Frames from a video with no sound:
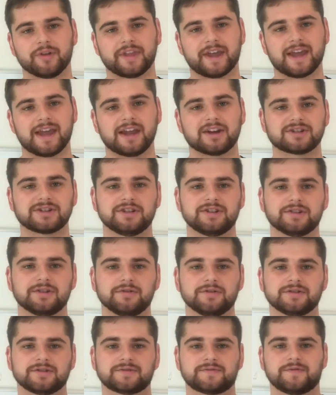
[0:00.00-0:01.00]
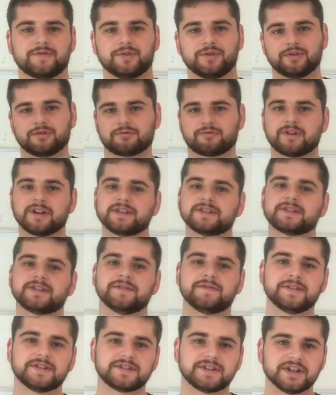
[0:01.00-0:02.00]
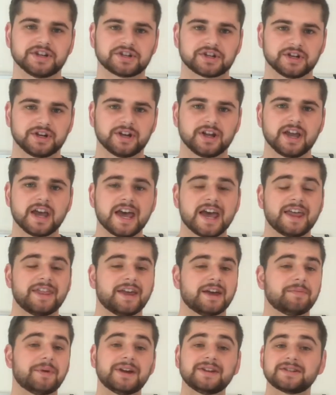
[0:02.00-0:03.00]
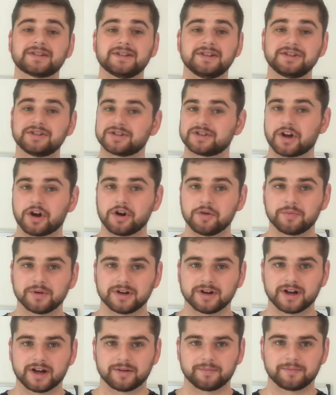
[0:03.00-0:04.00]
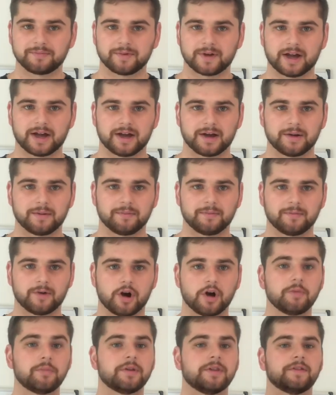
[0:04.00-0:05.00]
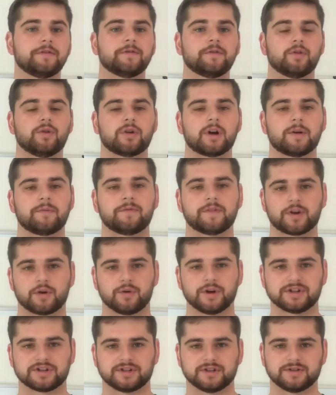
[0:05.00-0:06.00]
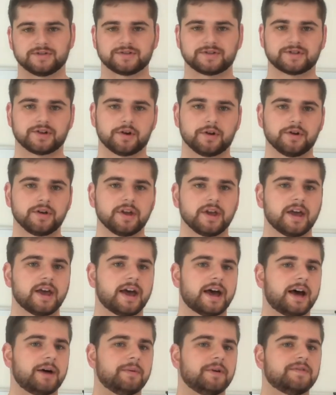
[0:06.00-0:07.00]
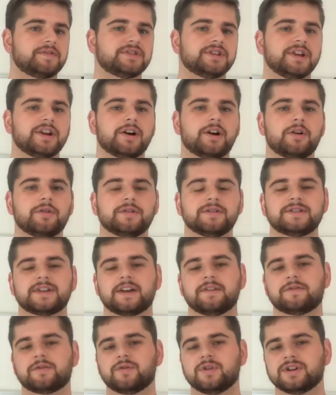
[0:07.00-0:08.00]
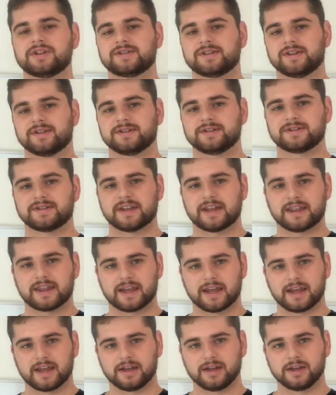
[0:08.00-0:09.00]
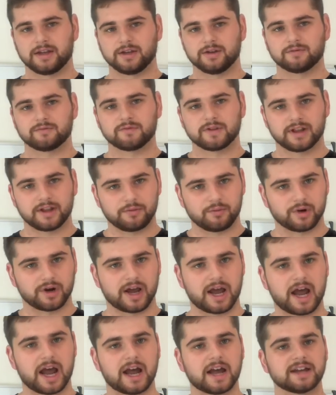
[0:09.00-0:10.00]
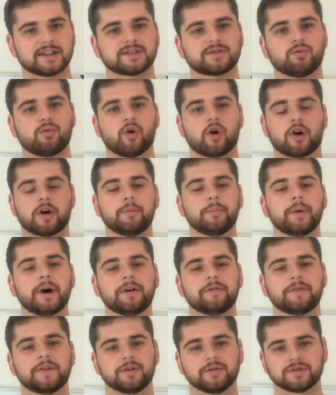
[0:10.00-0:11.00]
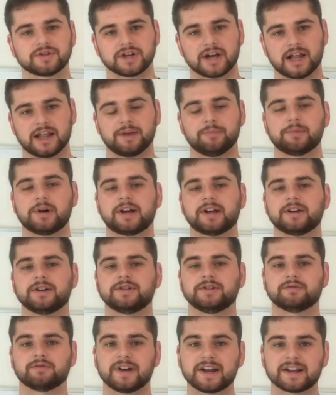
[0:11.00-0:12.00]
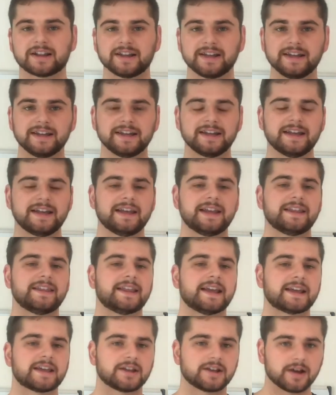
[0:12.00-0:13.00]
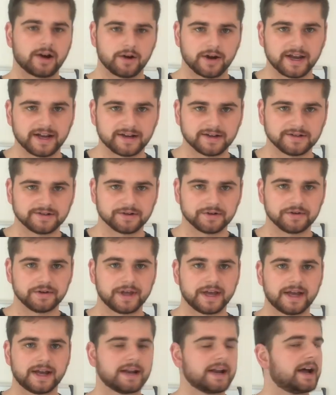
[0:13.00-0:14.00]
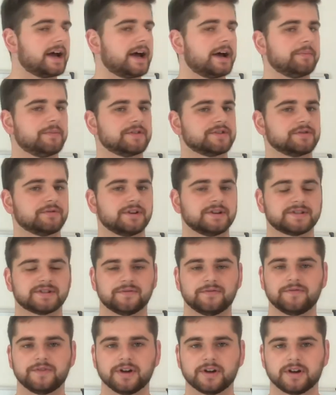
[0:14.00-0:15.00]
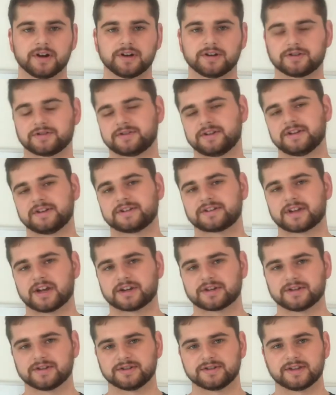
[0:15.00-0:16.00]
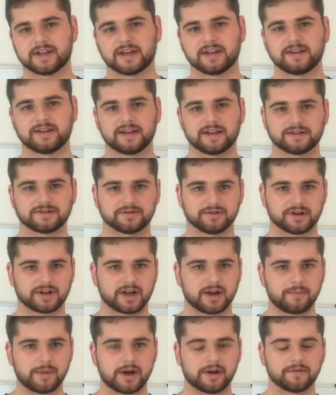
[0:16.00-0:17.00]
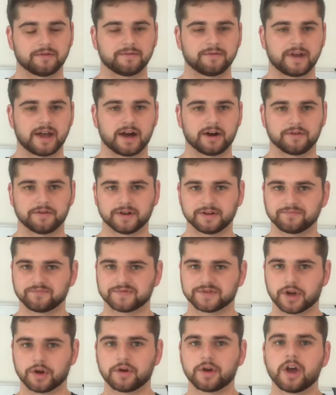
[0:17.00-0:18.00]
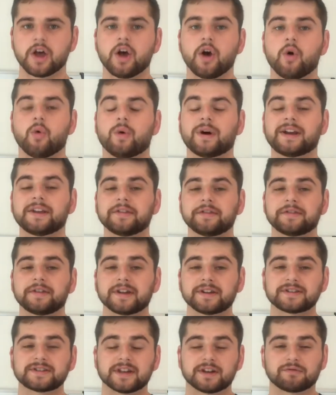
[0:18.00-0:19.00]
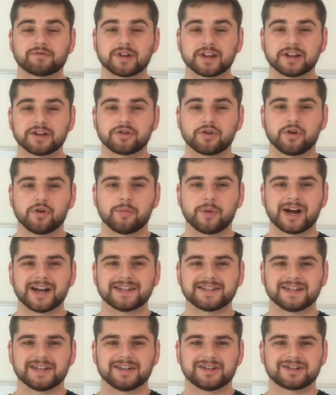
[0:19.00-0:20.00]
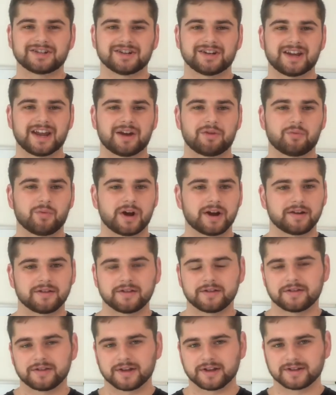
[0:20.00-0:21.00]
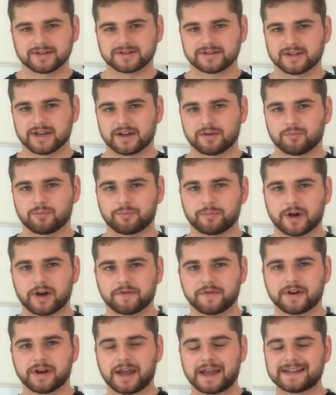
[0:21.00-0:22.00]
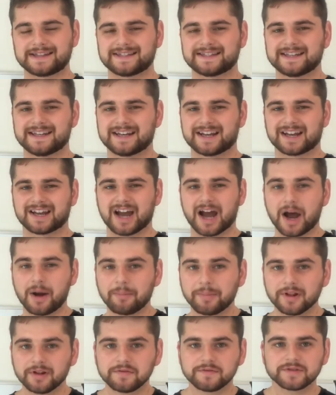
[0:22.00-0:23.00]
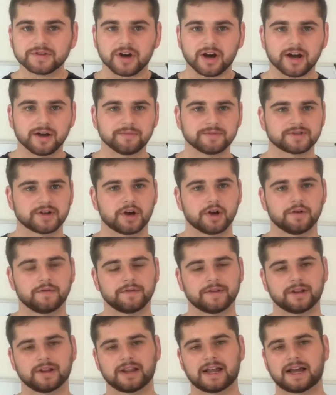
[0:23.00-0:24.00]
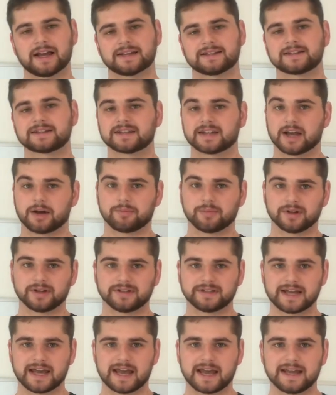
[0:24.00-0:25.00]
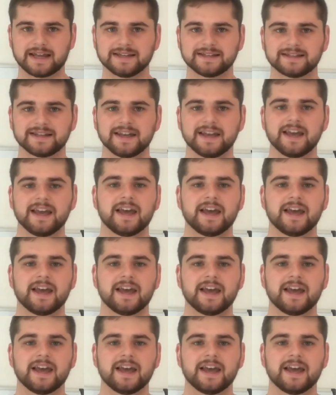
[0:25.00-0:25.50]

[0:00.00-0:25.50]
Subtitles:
what they actually do is for the rest of the session, they basically just open it up, open the floor up for questions. So if shareholders have questions that they really want to ask Warren Buffett or Charlie Munger directly, they can go ahead and do that. There's always some very interesting discussions that sort of come out of it. So one of the things that really caught my attention, and one of the things that Buffett has said a couple of times over the last couple of days,